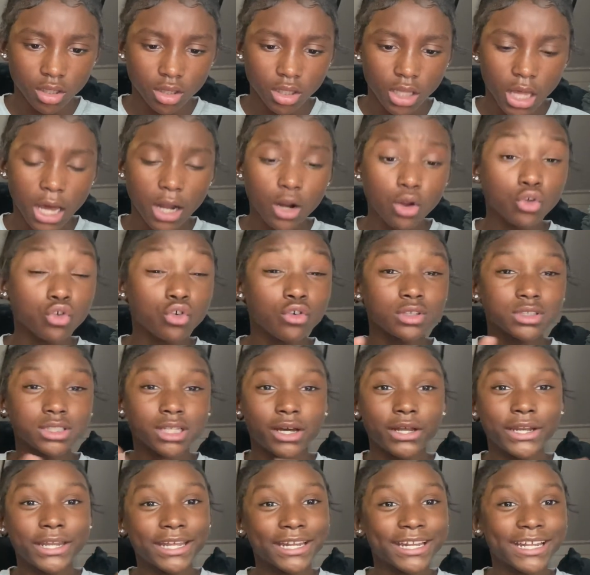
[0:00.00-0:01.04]
I don't use
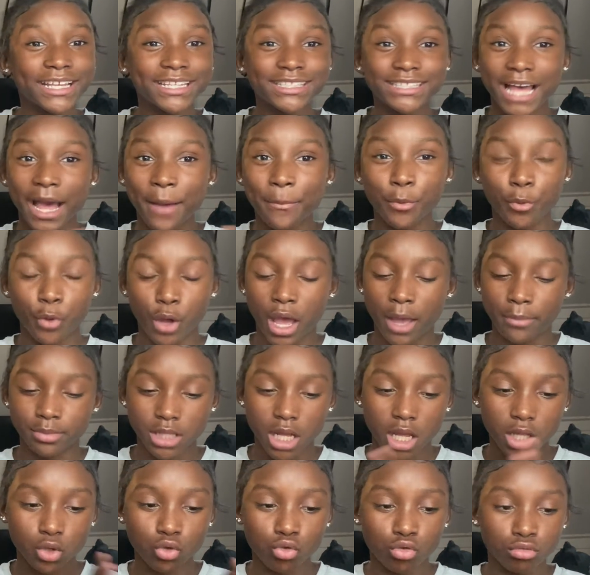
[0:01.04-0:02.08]
any of these Apple apps.
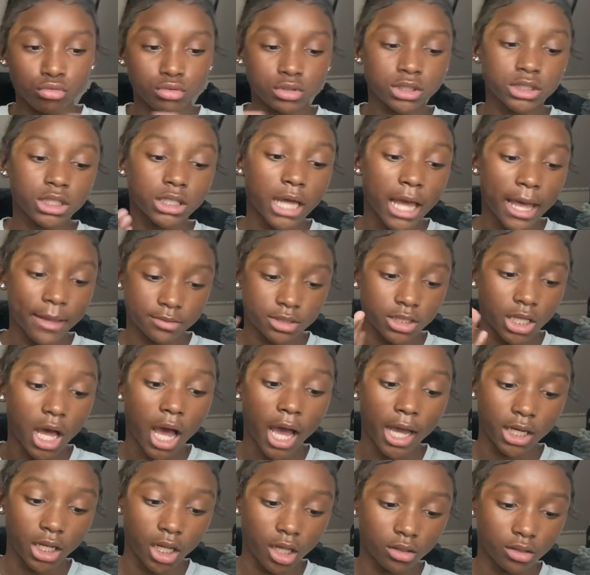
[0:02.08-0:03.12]
I use the apps that
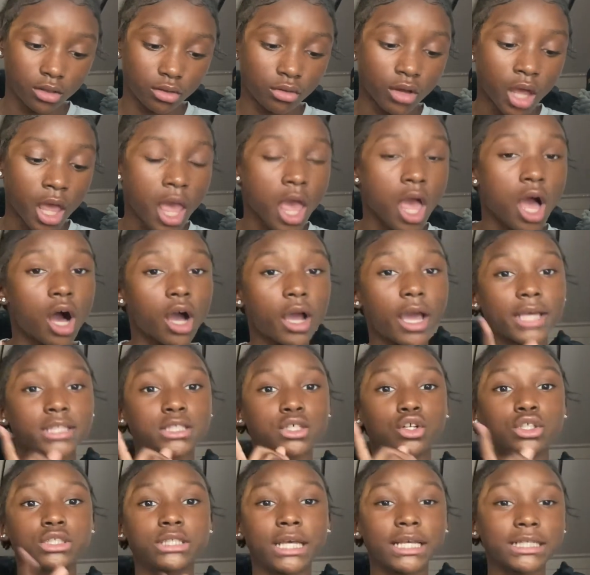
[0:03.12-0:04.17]
I download. Okay,
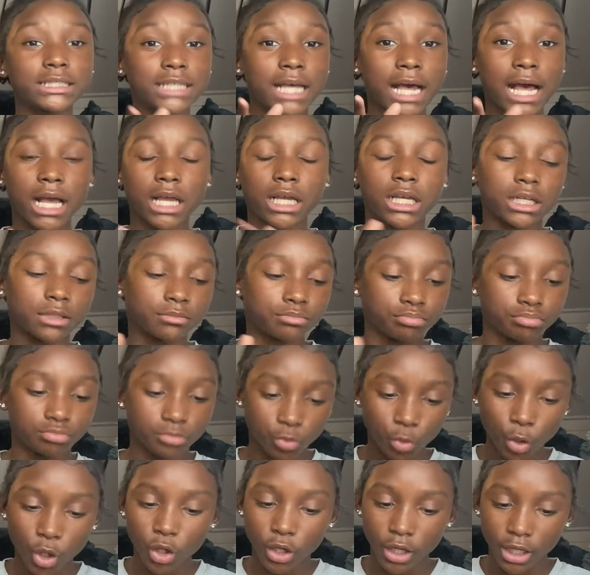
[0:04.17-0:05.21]
so TikTok.
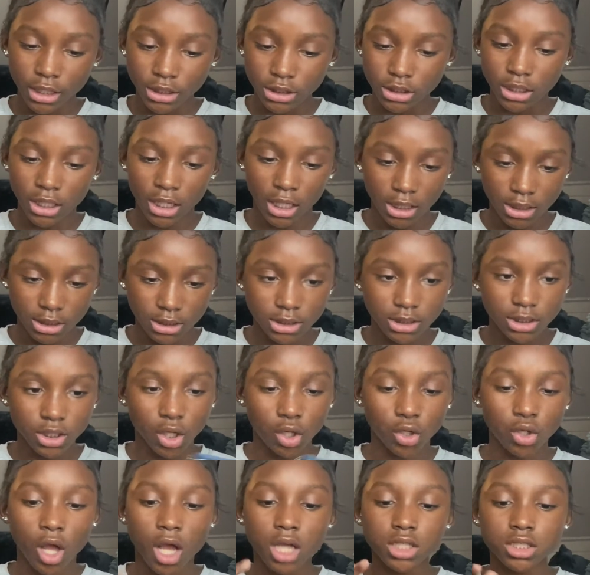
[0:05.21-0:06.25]
We're gonna get into this. So
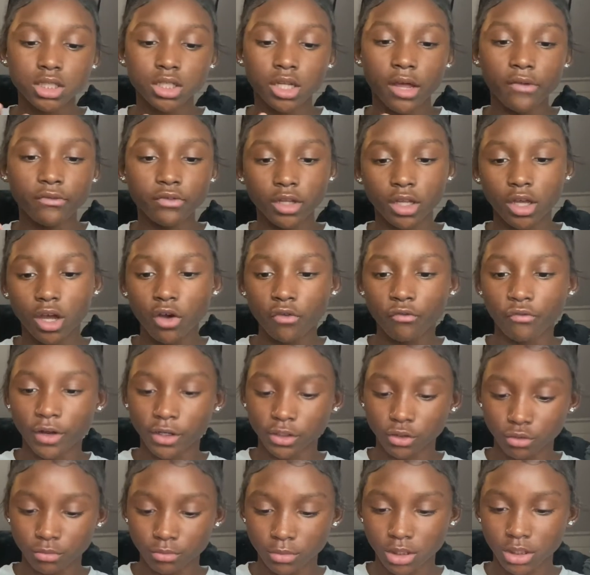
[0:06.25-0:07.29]
y'all should definitely go
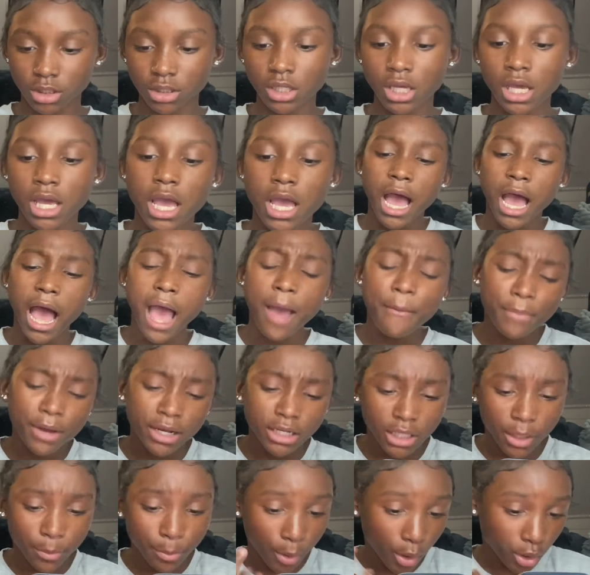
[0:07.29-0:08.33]
follow me. I
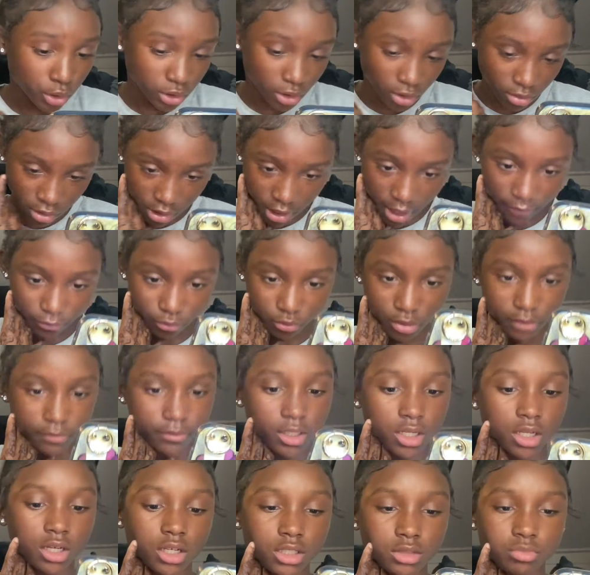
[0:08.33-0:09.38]
barely post, only have 3
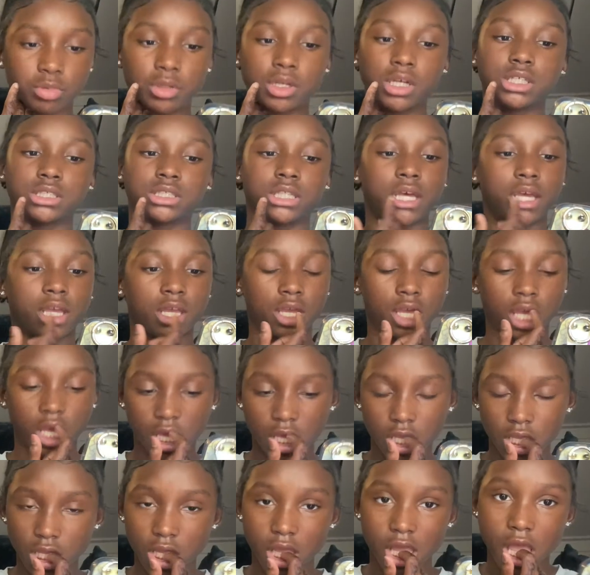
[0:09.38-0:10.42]
videos because I
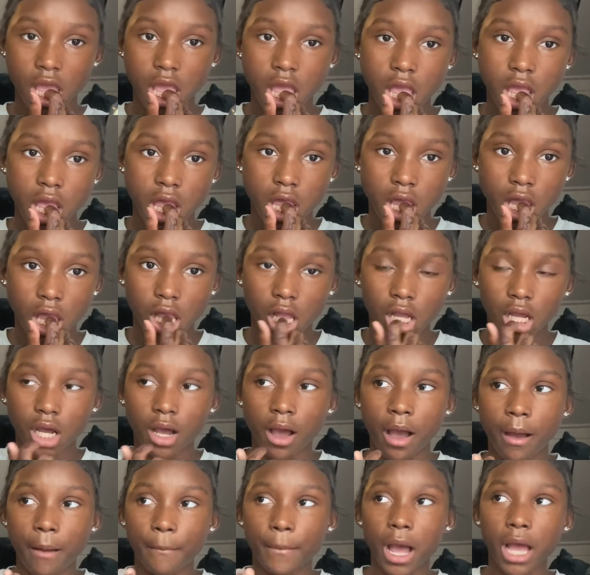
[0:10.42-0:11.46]

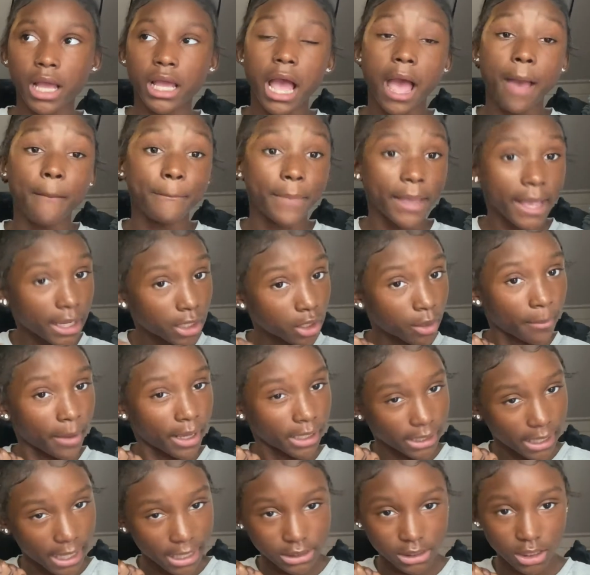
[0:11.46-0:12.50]
got banned on my
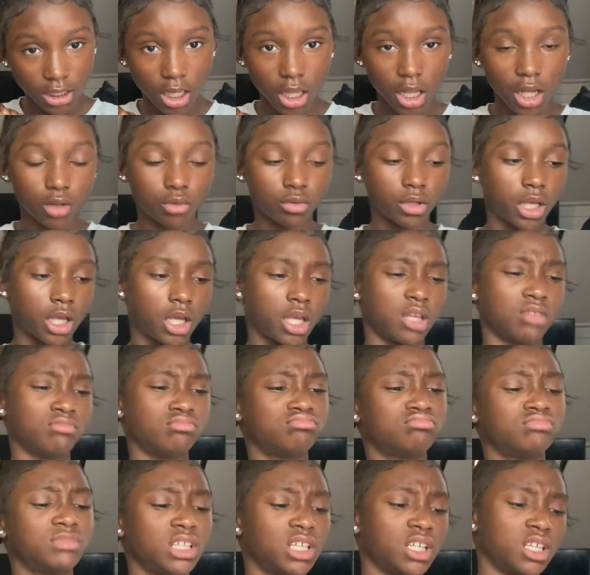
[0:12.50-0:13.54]
last account and
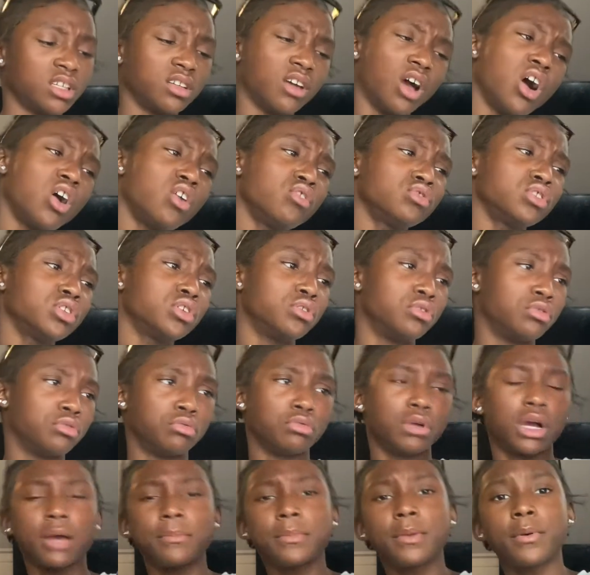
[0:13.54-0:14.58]
I don't
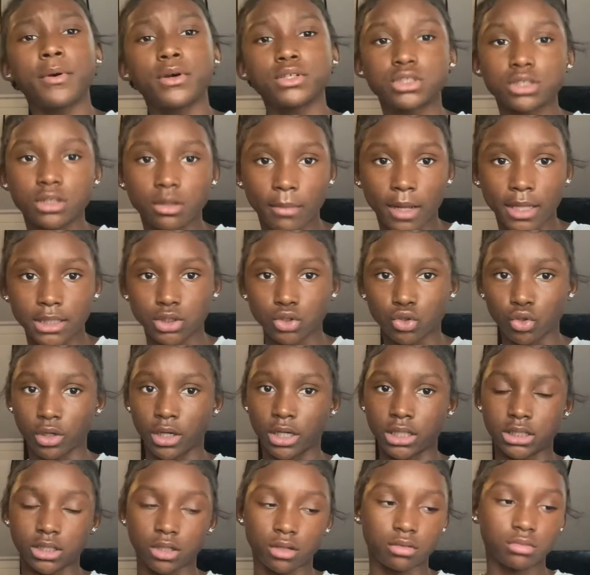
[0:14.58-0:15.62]
know. I'll be posting on my
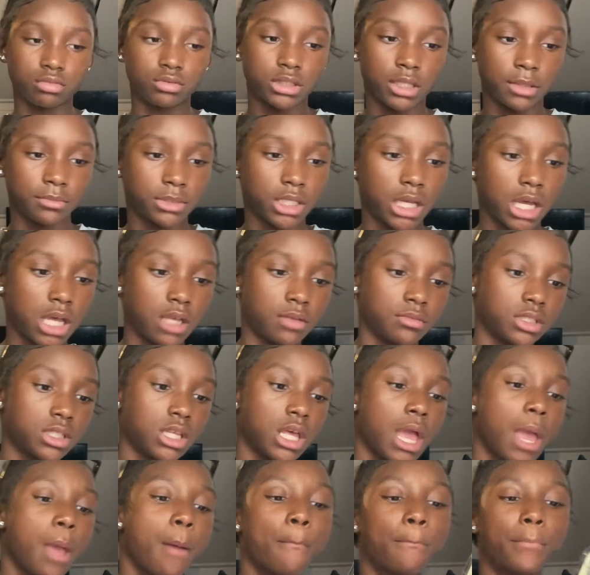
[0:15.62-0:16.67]
story so sometimes.
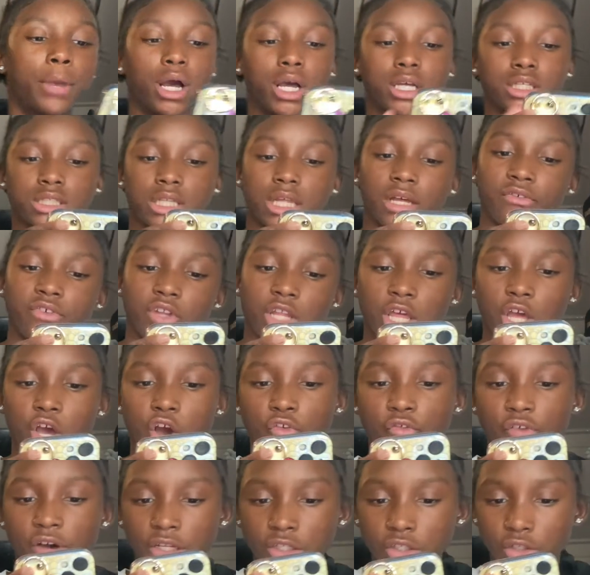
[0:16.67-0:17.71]
But definitely go
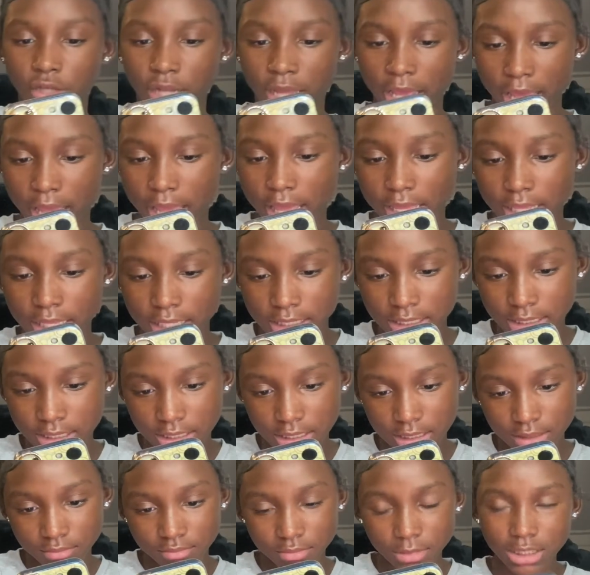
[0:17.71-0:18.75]
follow that. It's
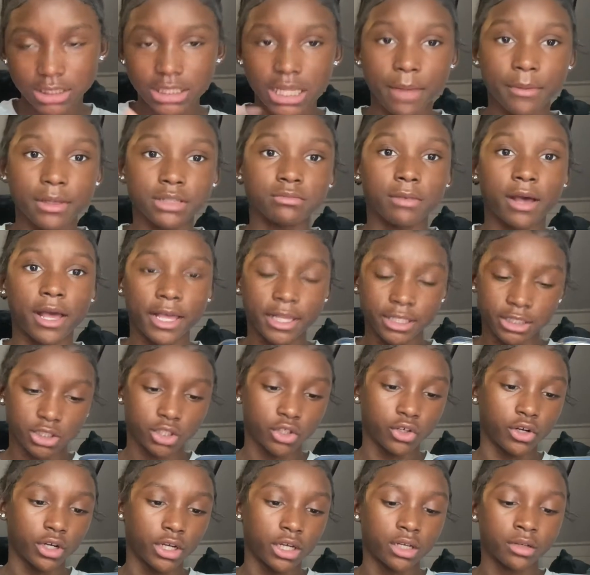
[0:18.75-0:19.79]
the same as my
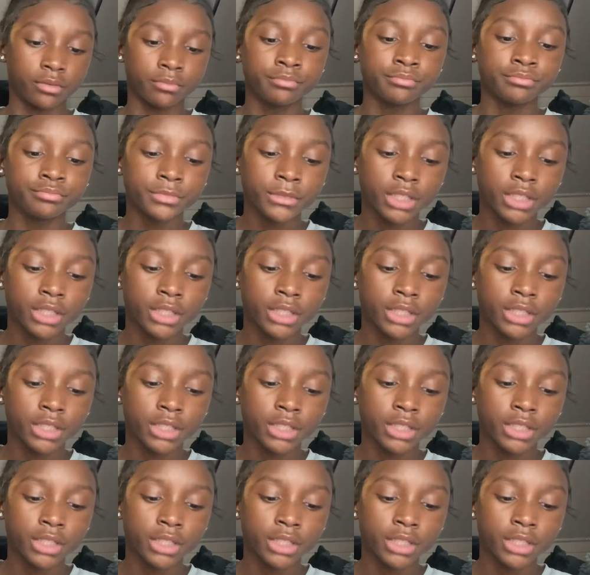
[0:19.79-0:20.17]
Instagram.